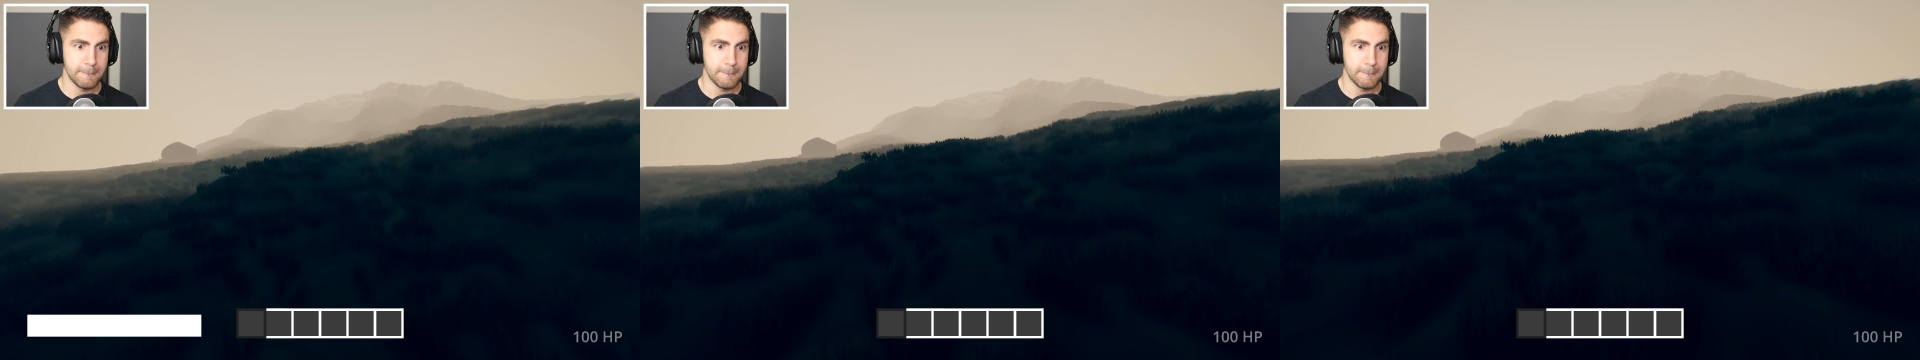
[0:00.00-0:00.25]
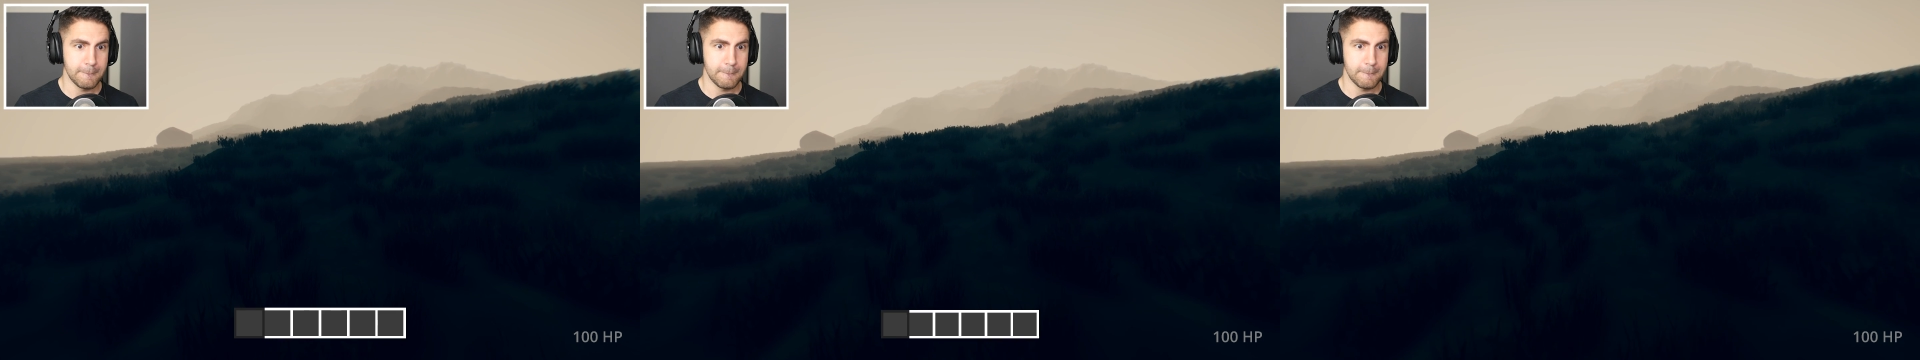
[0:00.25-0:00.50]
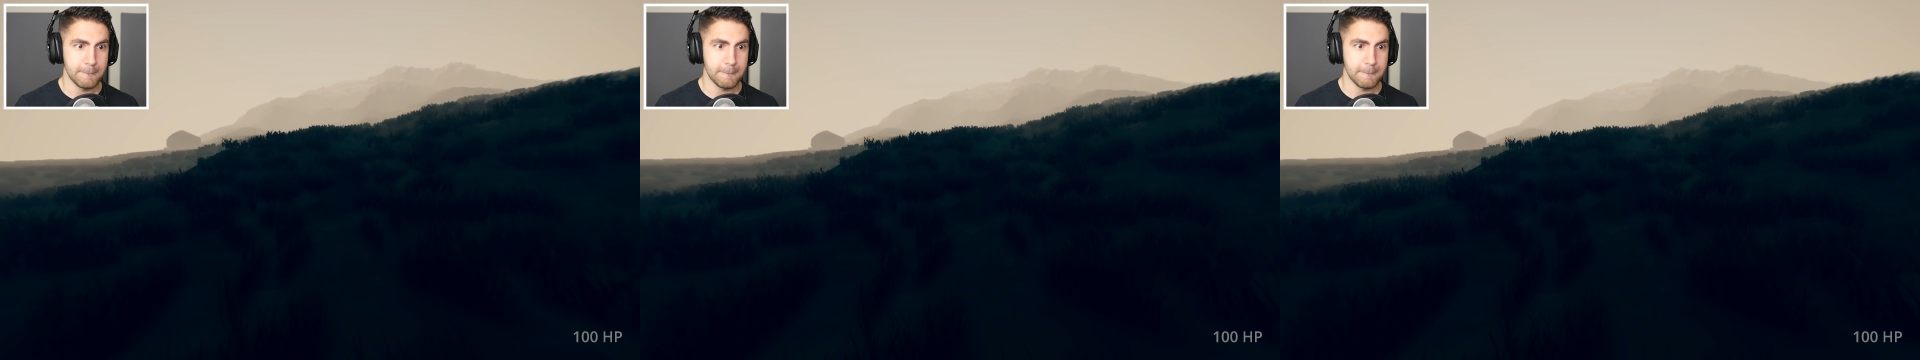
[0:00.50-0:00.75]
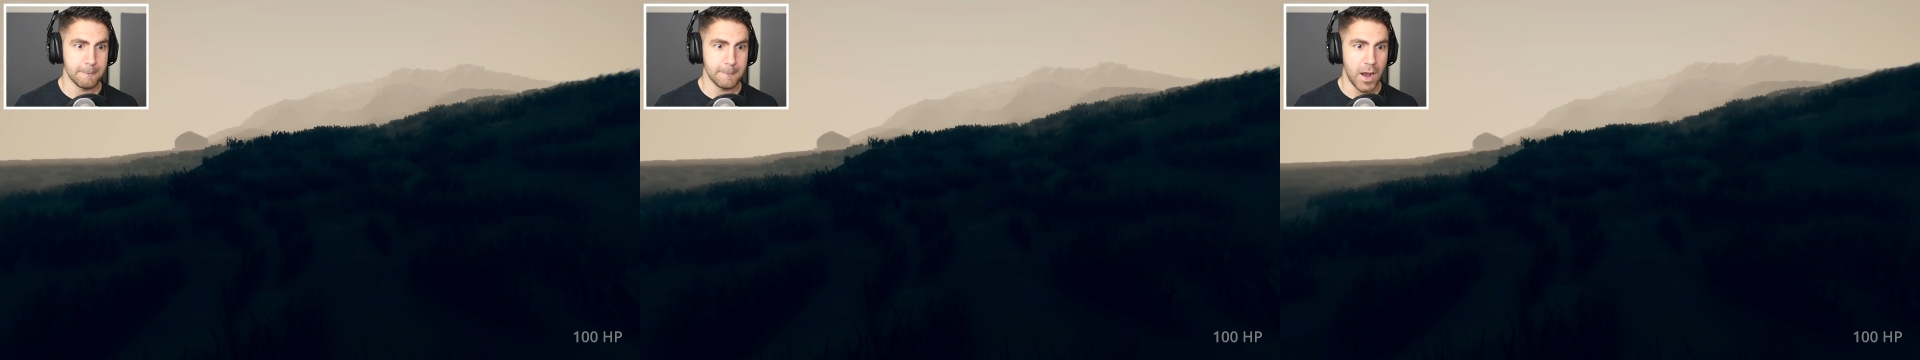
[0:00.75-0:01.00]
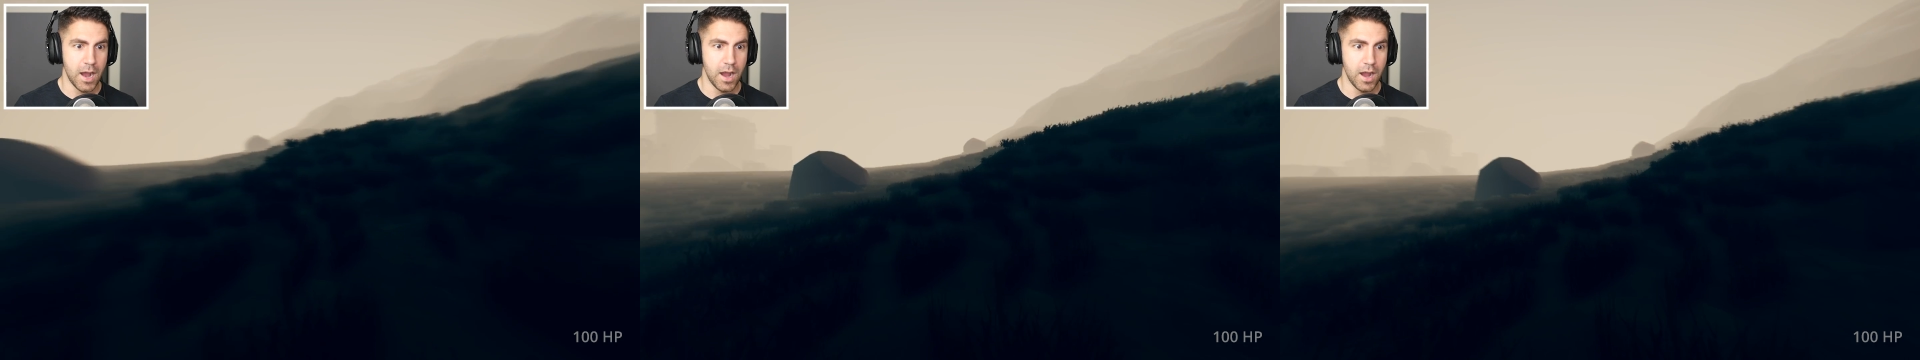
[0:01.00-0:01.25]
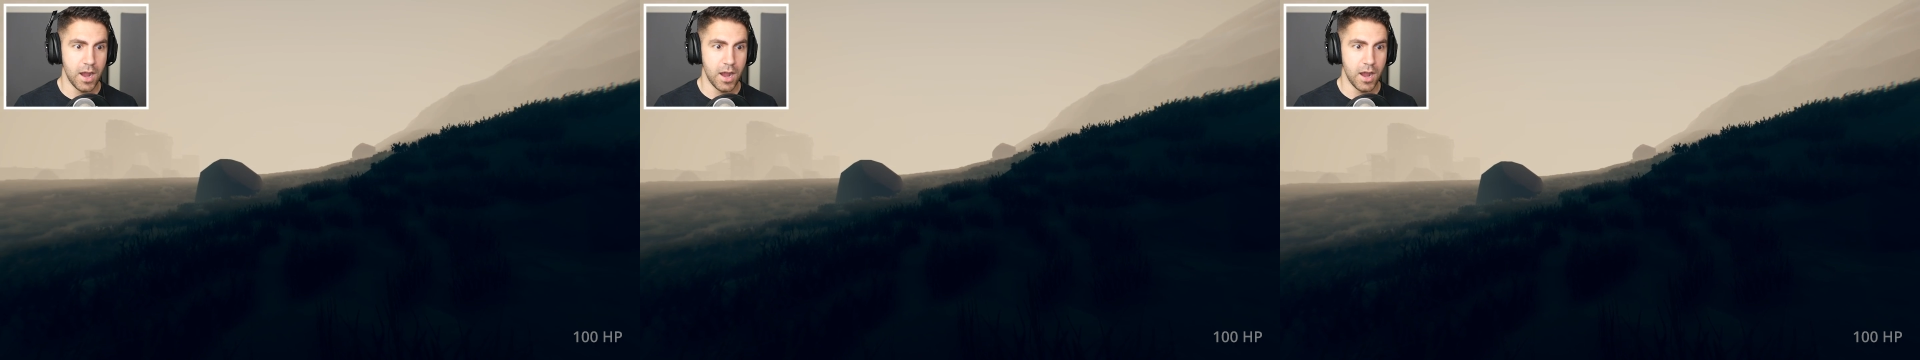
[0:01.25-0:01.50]

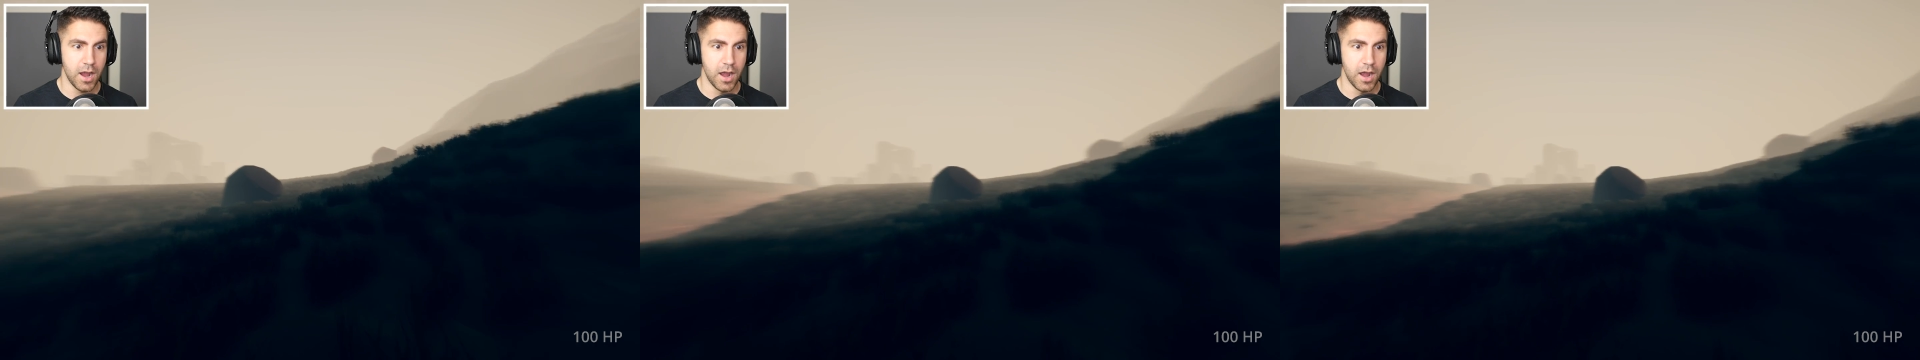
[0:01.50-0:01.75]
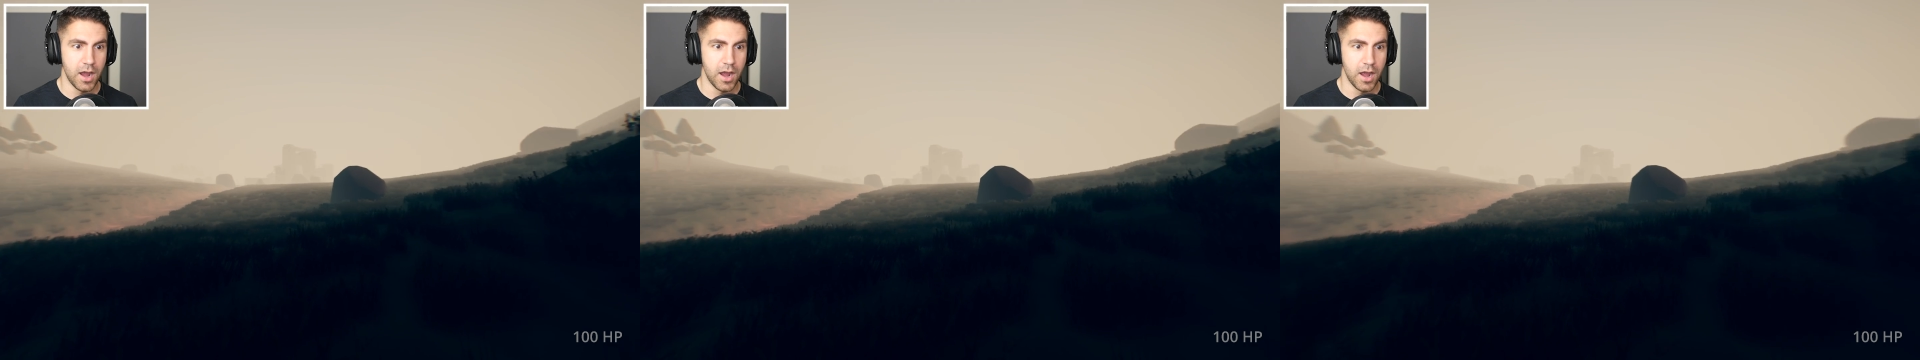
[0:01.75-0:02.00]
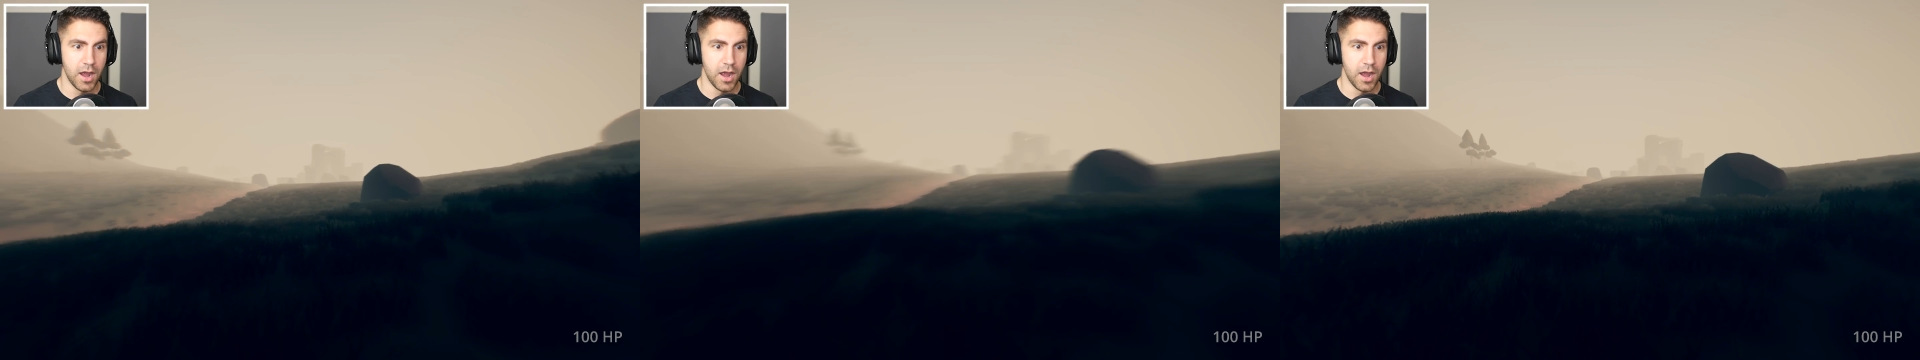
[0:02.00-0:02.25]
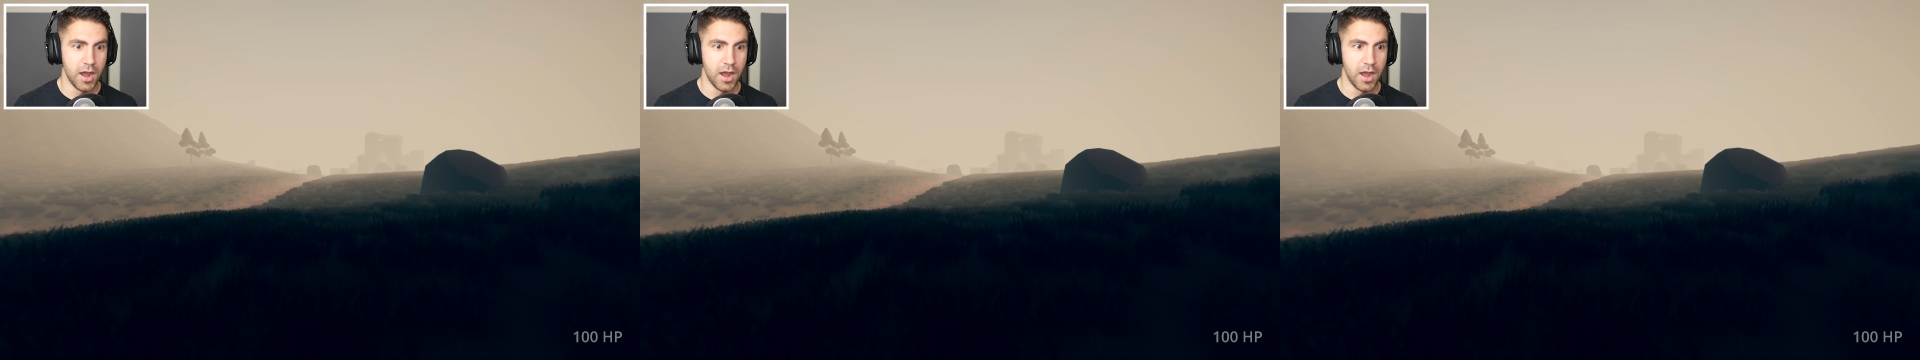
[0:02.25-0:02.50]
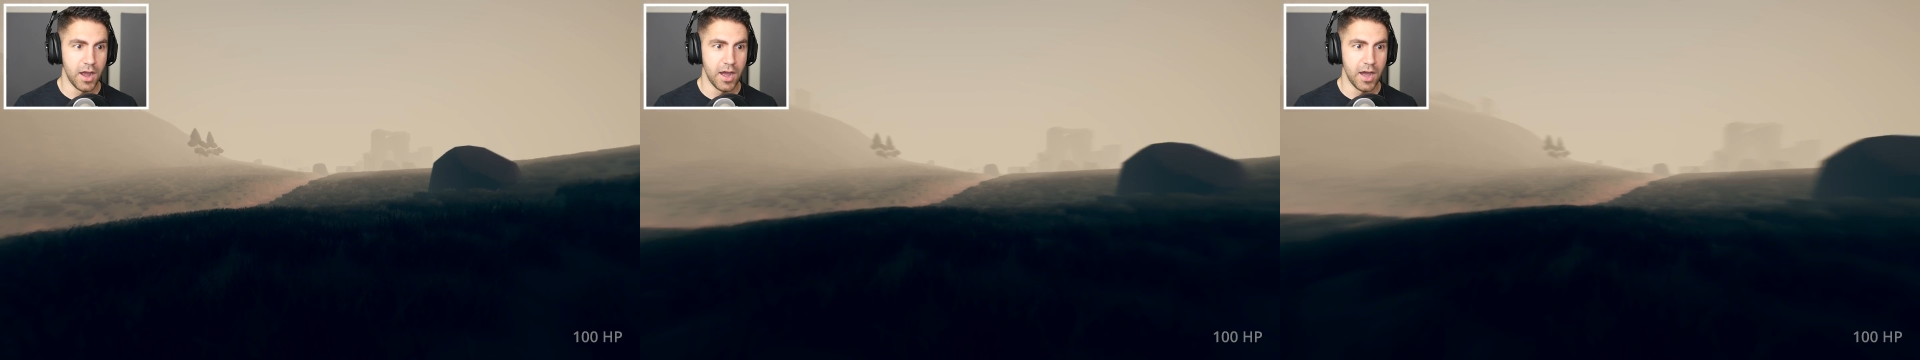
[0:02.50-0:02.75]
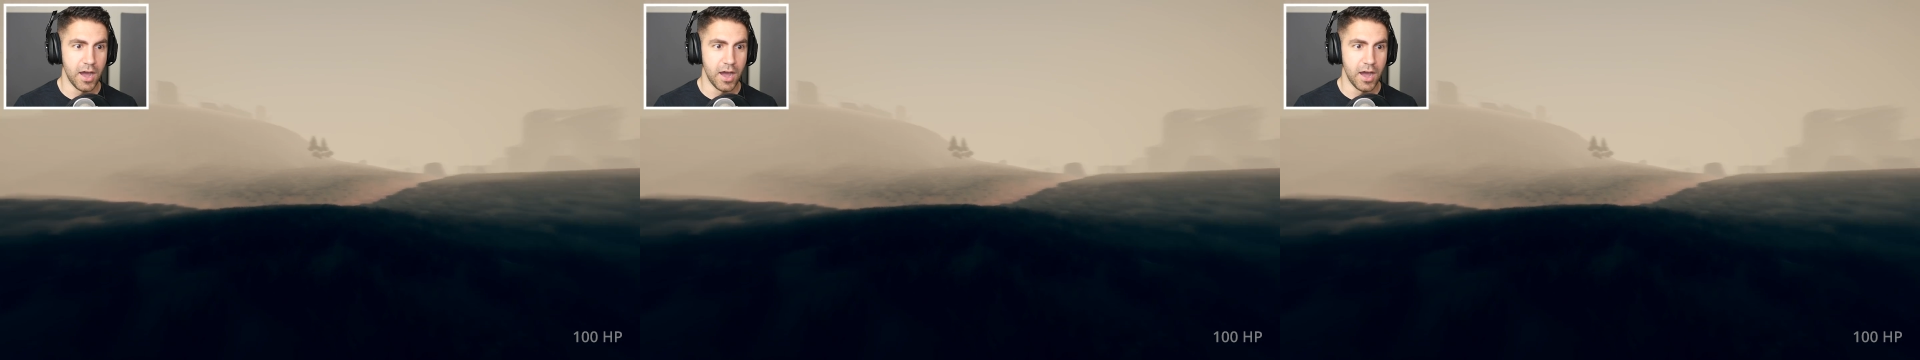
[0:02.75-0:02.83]
Nobody speaks.